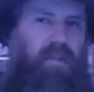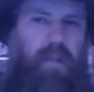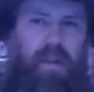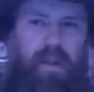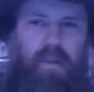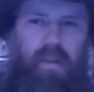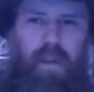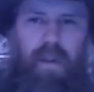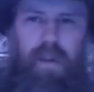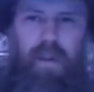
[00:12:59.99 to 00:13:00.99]
but I think it was a
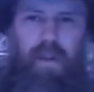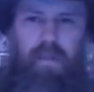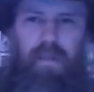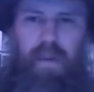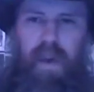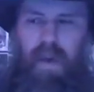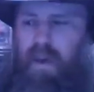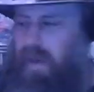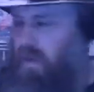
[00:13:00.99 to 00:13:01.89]
really good parody